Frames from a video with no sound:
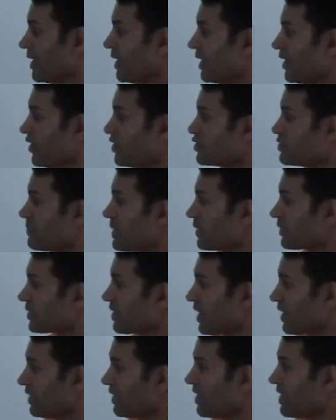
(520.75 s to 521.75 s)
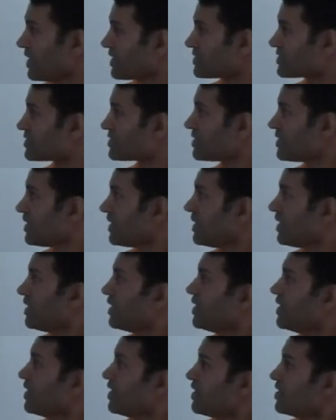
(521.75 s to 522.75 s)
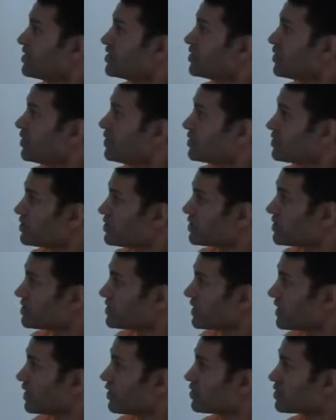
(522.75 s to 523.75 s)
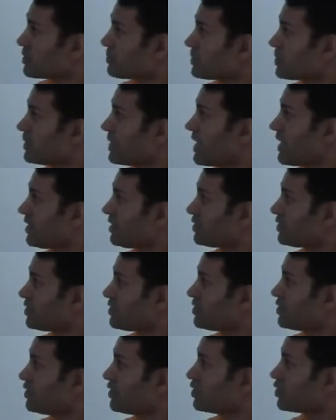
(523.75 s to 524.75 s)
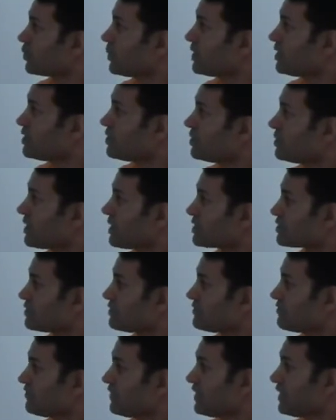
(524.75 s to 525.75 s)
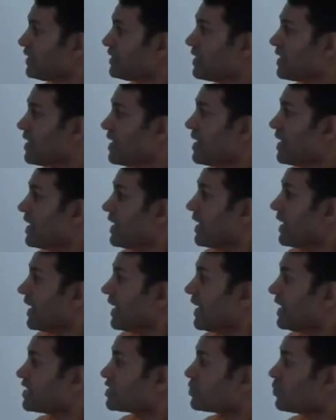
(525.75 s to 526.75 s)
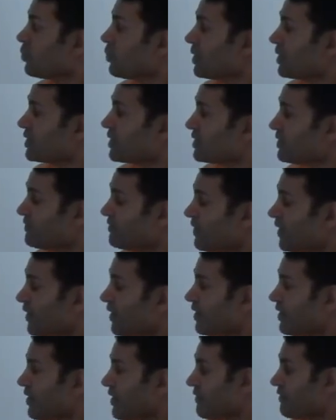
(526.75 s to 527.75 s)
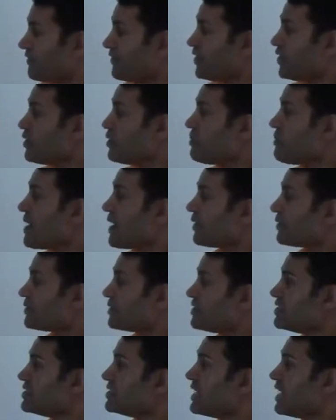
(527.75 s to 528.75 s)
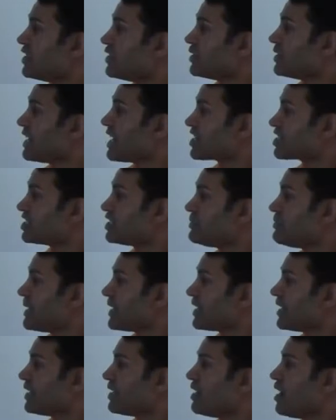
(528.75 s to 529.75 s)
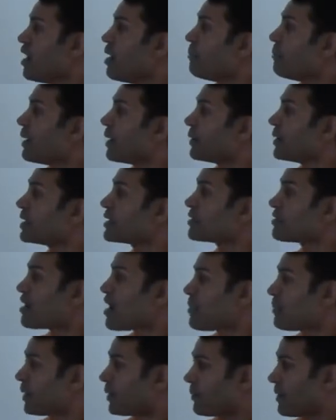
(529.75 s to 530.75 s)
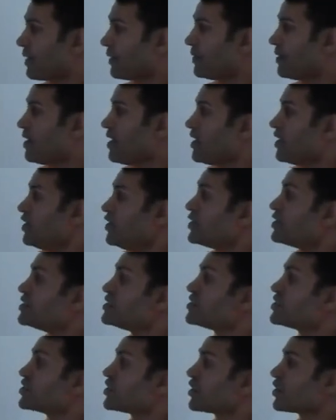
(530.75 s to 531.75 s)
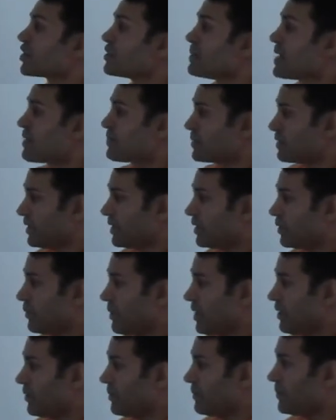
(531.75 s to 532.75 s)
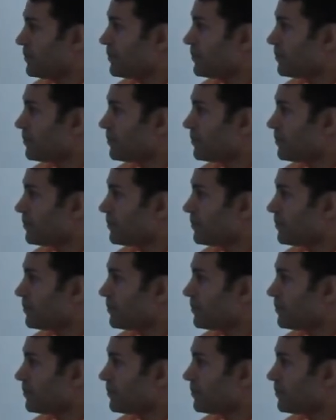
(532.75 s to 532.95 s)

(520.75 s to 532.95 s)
Here's Mount Kailas. So you can see it goes up to an altitude of 22,000 feet. It's one of the very few mountains that you can actually make a parikrama around. You can circumambulate around.